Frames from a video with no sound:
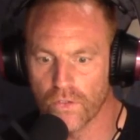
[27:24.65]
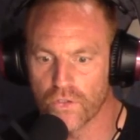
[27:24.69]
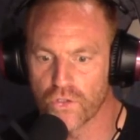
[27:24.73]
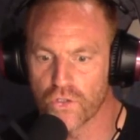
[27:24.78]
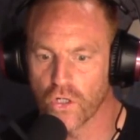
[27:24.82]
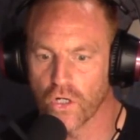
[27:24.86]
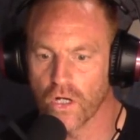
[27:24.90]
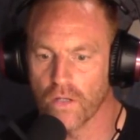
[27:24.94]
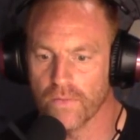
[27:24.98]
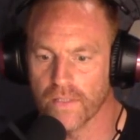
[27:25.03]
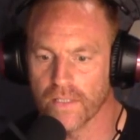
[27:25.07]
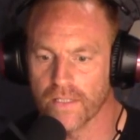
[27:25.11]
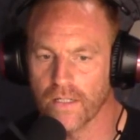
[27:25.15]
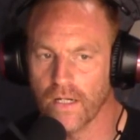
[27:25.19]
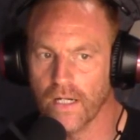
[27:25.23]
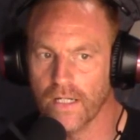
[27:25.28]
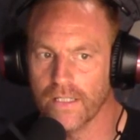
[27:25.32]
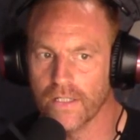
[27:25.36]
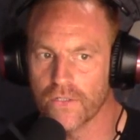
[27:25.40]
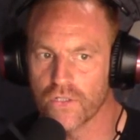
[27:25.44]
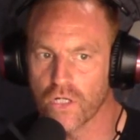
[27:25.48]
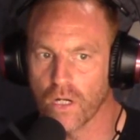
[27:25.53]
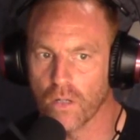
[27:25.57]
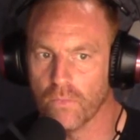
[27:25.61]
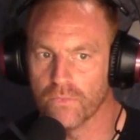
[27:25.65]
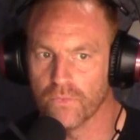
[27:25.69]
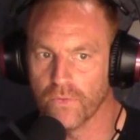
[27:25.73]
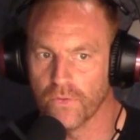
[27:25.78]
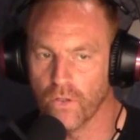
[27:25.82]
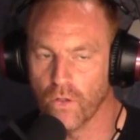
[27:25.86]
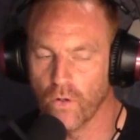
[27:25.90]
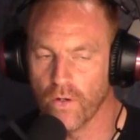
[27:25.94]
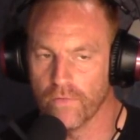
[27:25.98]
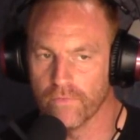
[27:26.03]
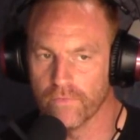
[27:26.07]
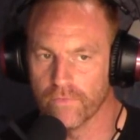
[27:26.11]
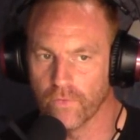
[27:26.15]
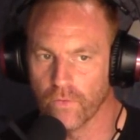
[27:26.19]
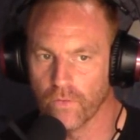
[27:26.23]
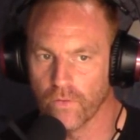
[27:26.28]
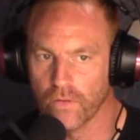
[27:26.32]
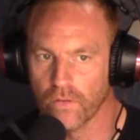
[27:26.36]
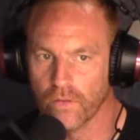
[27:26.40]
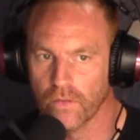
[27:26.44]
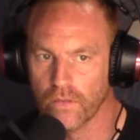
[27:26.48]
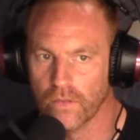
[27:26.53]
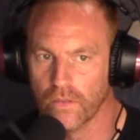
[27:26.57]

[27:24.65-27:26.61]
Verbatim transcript: job, the kind of jobs we're going for,